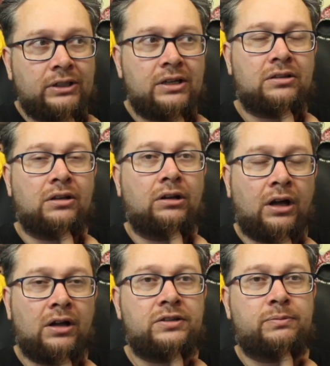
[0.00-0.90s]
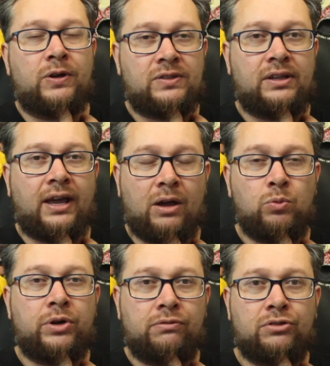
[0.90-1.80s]
Is the last person I
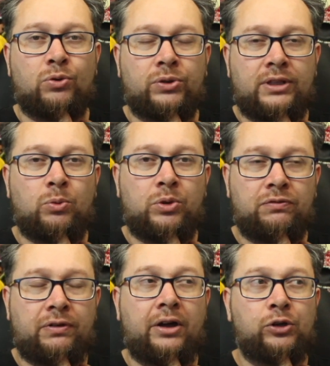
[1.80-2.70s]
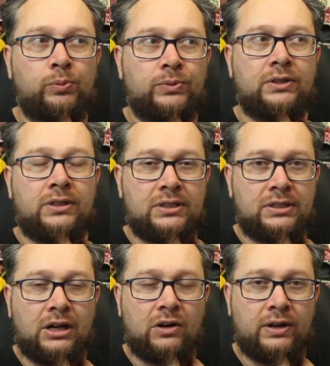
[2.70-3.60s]
would have thought that would have helmed this
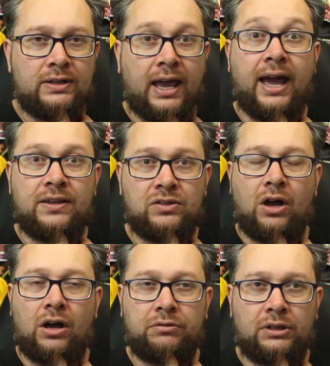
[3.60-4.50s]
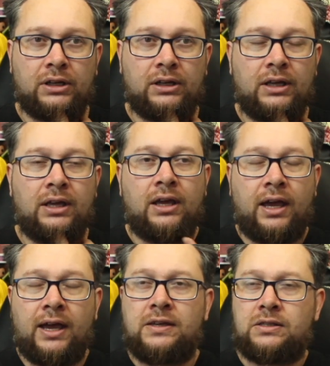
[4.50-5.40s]
series as Arthur,
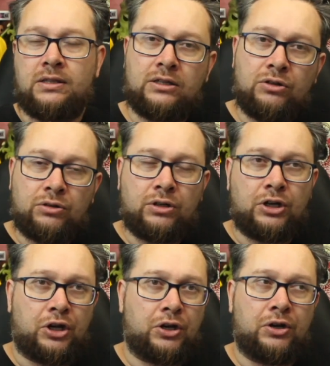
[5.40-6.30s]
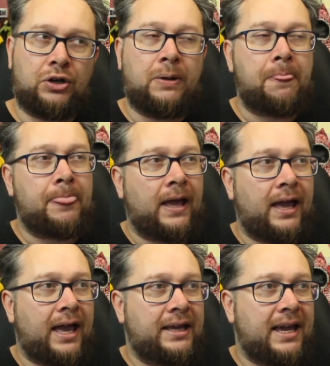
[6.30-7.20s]
as this,
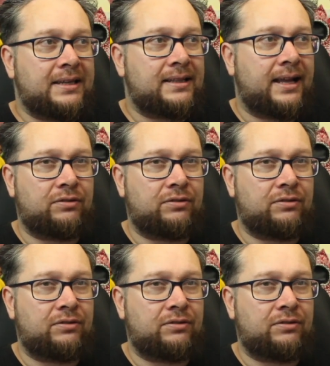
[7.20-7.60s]
I guess, like